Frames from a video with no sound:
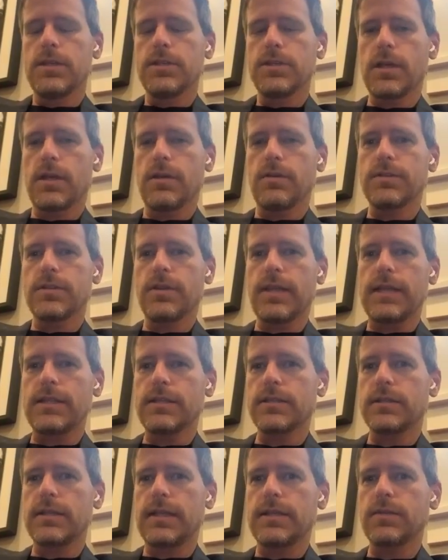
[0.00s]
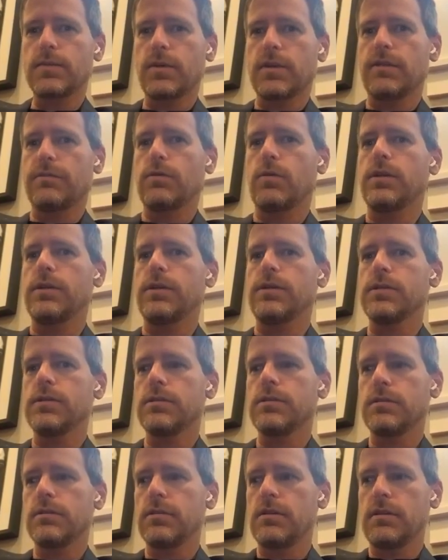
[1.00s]
So that's what I've
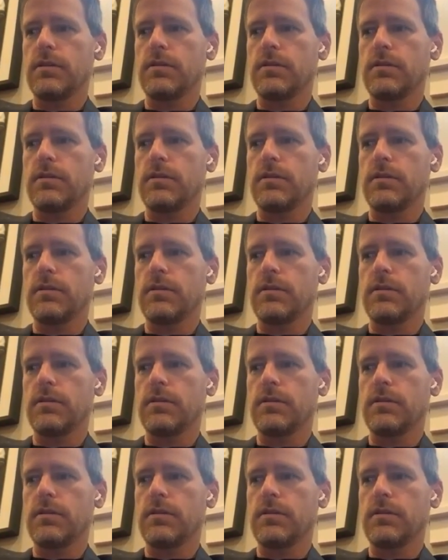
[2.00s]
always